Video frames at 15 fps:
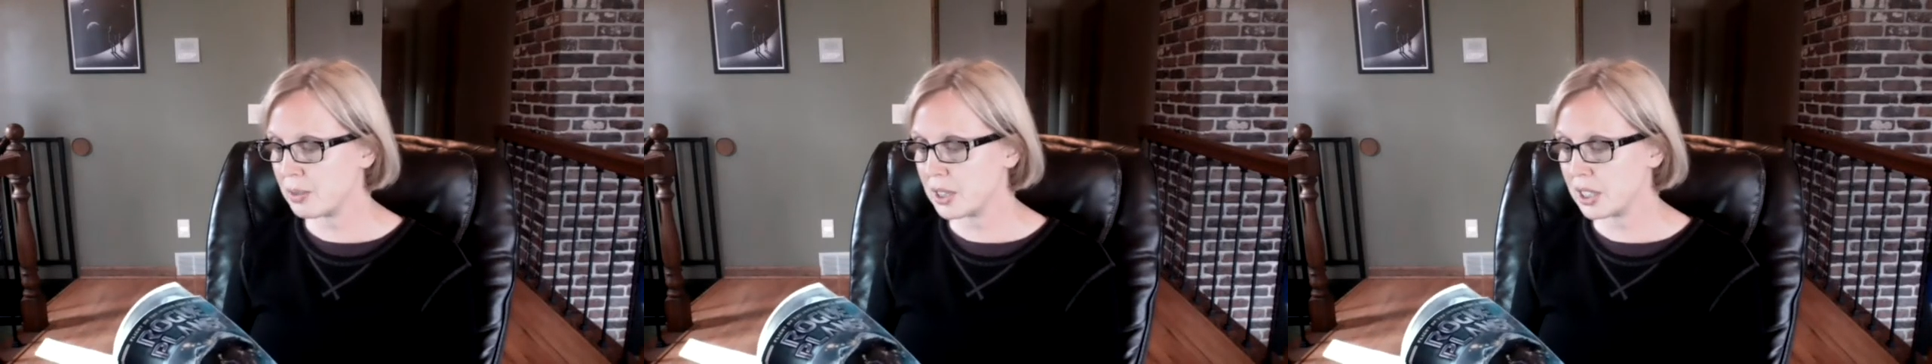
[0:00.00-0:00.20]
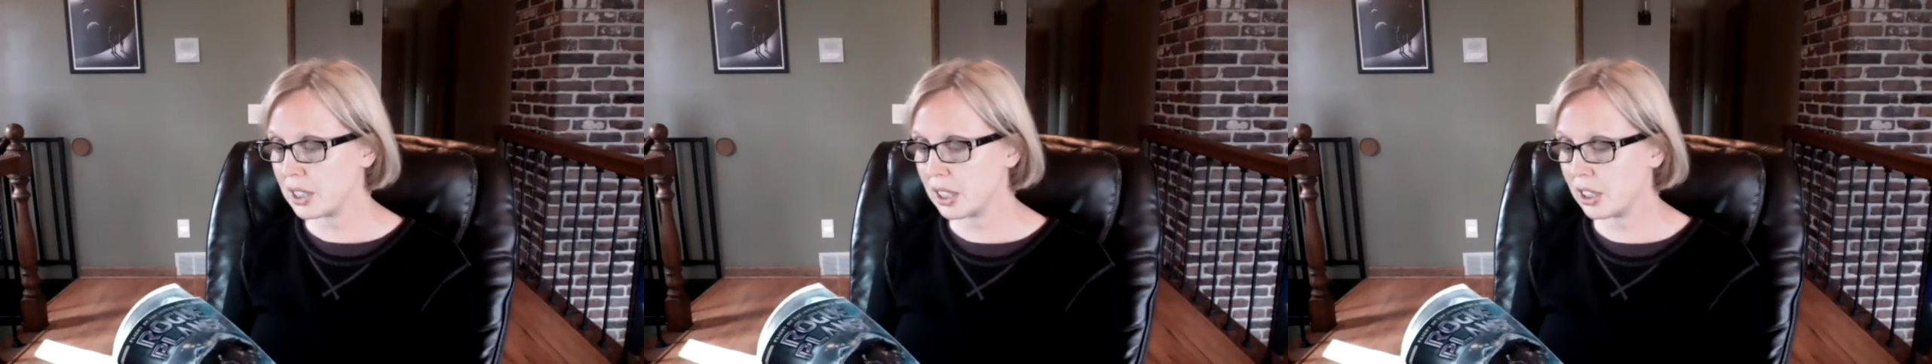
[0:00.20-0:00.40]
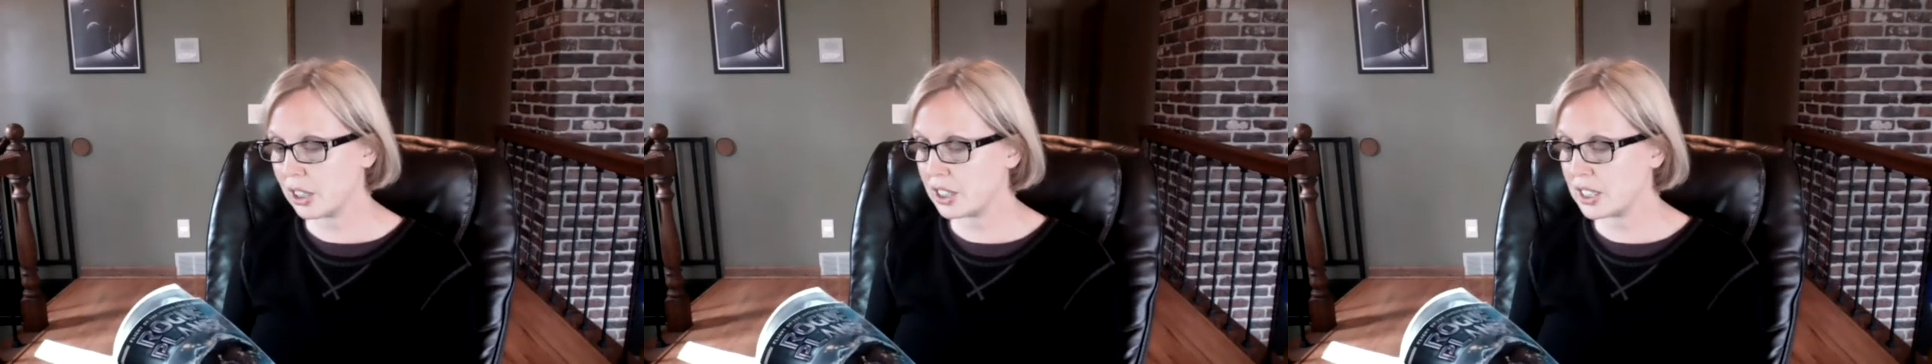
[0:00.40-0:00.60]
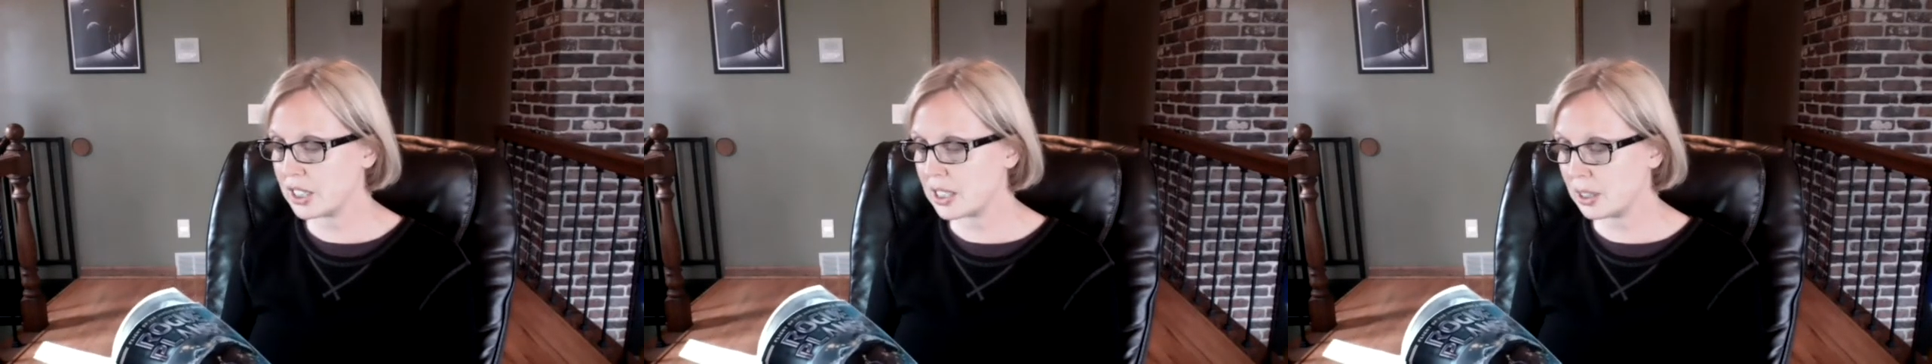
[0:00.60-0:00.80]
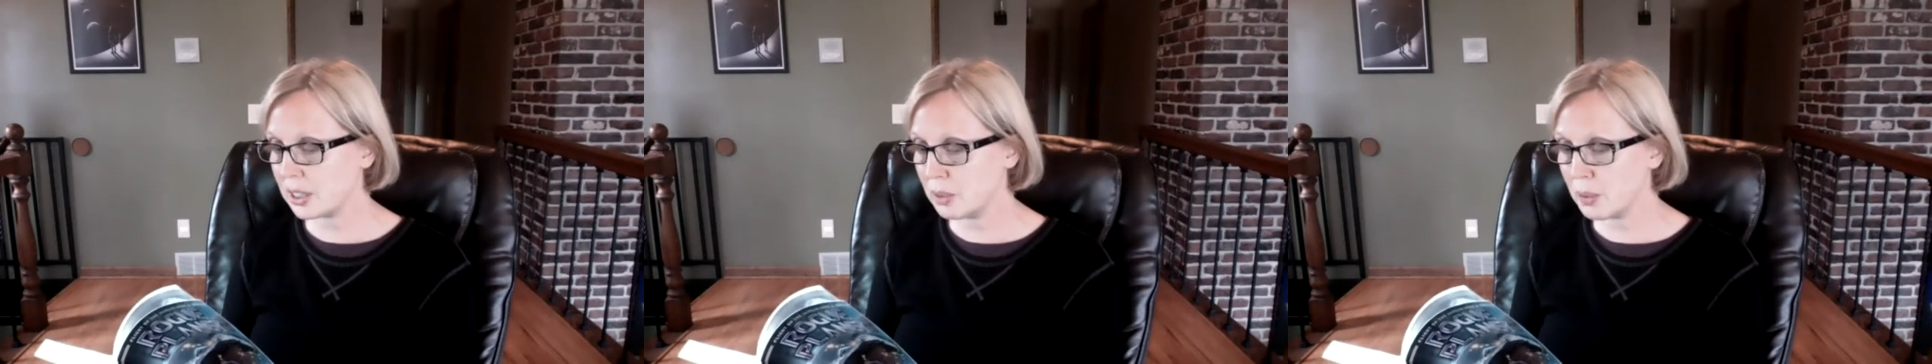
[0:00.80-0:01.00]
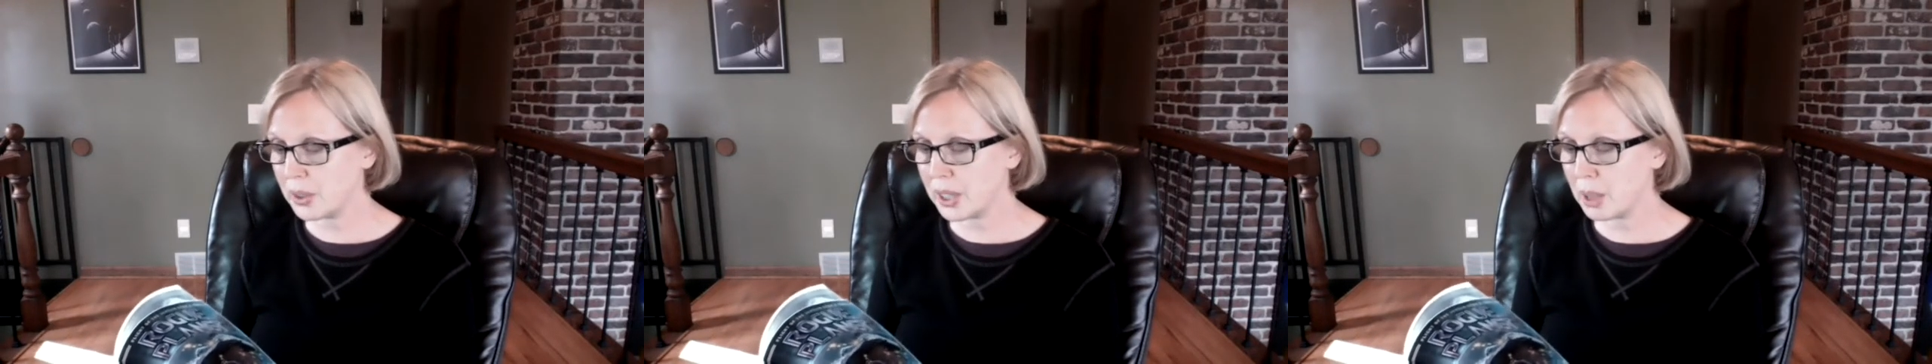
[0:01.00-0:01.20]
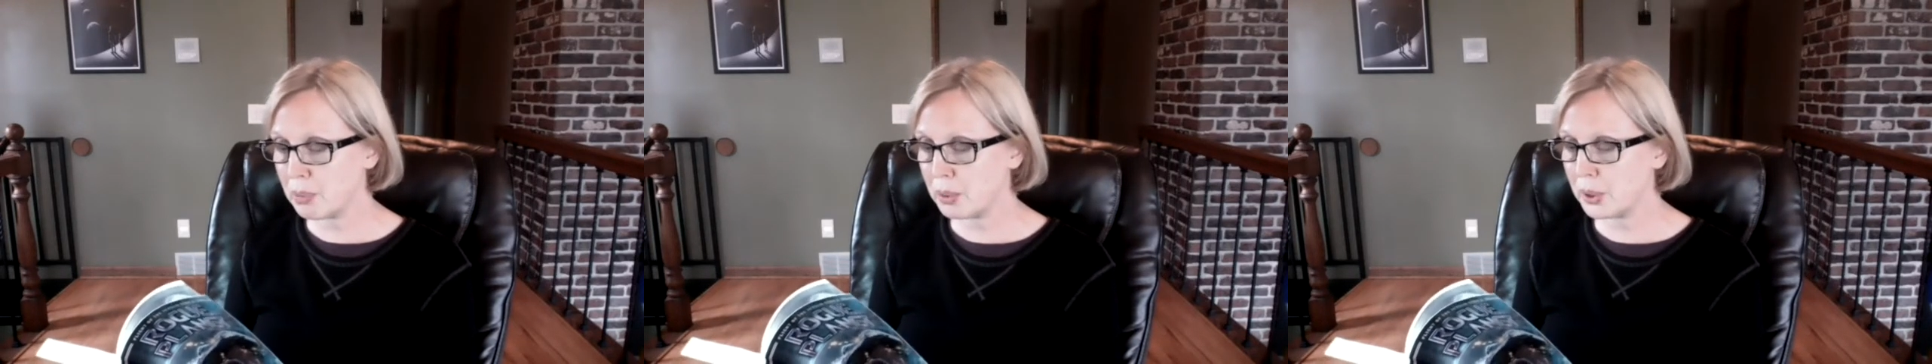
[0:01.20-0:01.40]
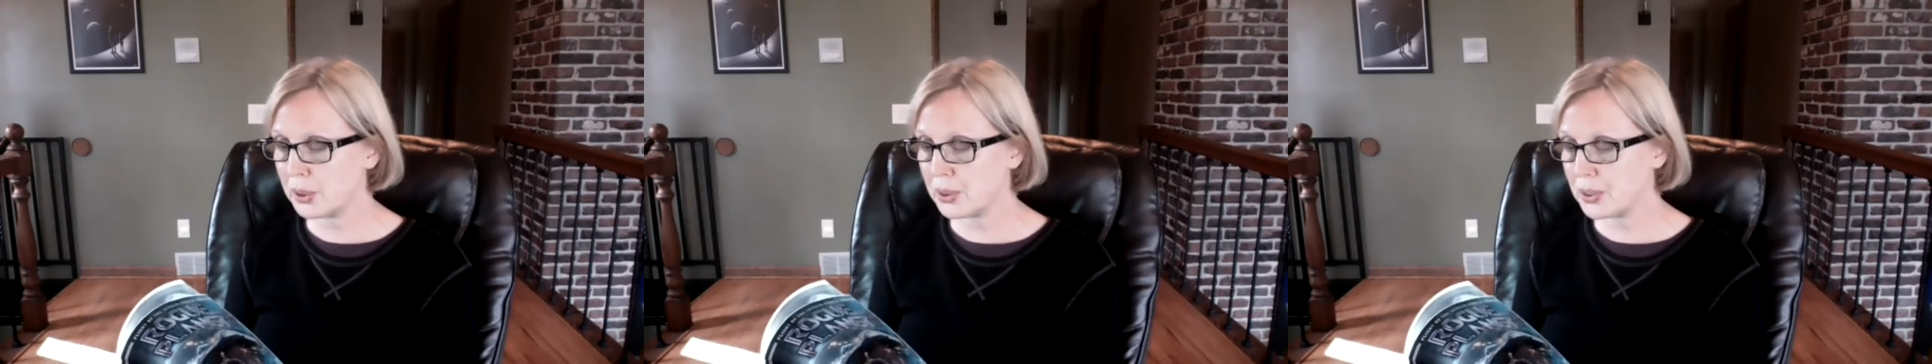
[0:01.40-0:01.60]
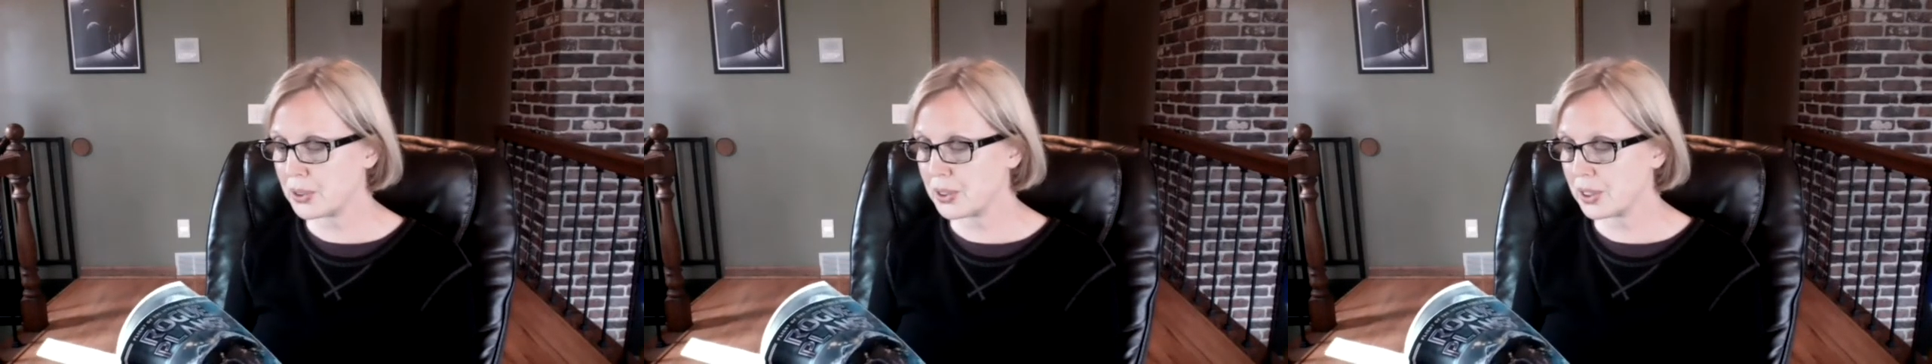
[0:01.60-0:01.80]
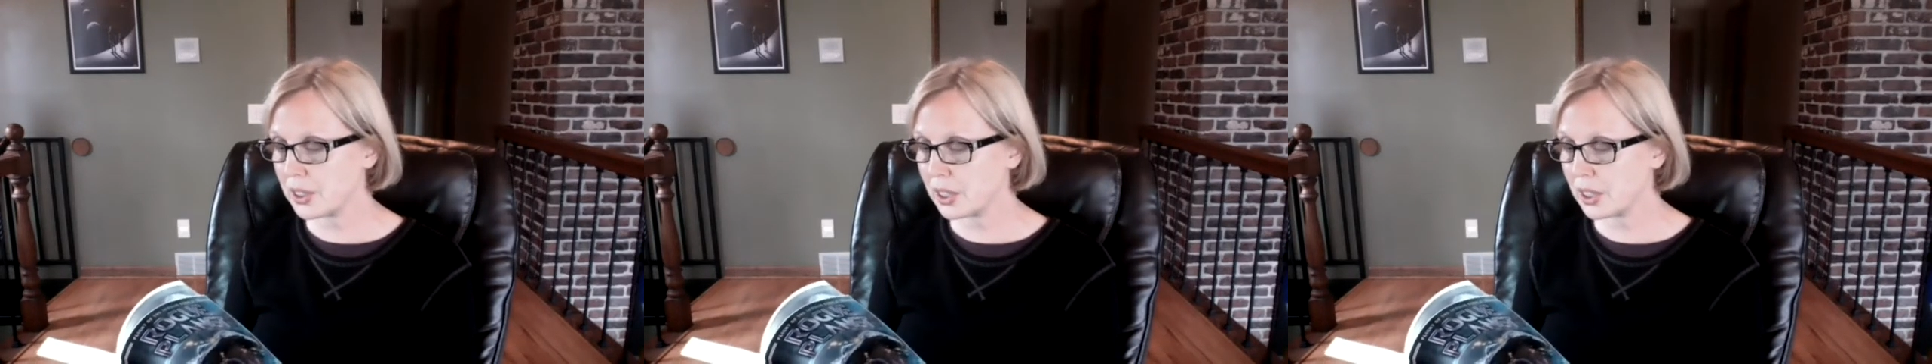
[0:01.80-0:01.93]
He couldn't sleep without pills.